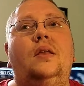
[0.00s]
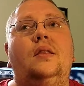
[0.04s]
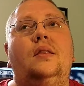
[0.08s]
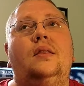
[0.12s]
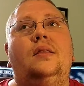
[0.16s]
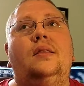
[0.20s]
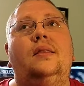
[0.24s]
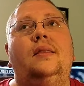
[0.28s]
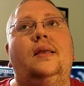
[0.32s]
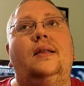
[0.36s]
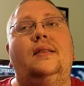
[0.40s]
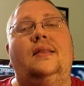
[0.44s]

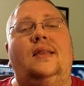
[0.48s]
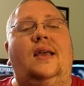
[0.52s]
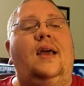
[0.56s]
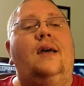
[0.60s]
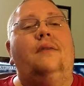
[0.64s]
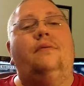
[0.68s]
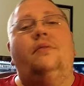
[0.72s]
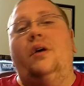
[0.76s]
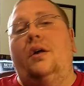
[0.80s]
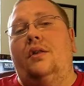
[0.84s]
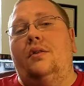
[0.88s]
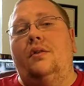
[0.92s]
Then they
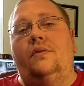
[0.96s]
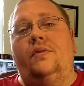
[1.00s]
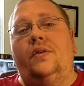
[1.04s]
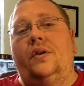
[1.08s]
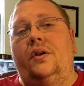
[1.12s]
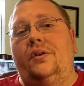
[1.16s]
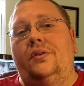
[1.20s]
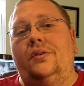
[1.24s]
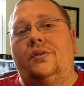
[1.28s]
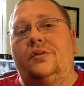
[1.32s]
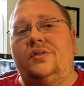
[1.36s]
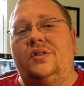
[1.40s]
have the other
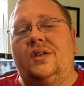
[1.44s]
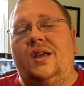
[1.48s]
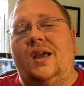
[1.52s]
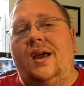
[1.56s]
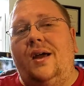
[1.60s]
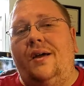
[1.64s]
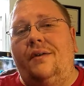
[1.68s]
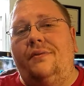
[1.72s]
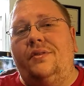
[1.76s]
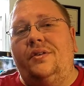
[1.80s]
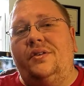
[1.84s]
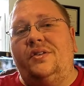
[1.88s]
vehicles. They
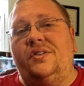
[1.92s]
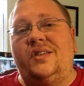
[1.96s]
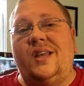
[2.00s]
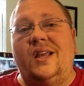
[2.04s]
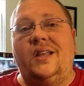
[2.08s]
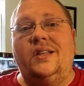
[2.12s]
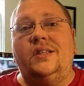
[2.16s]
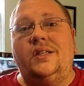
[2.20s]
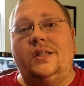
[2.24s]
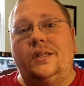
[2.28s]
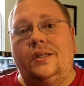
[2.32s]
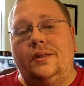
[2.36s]
have the
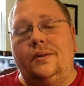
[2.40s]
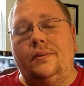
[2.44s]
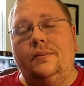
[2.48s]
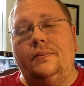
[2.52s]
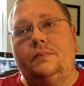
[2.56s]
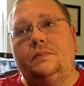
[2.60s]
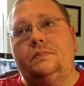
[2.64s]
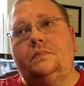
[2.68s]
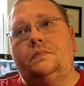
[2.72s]
Senton.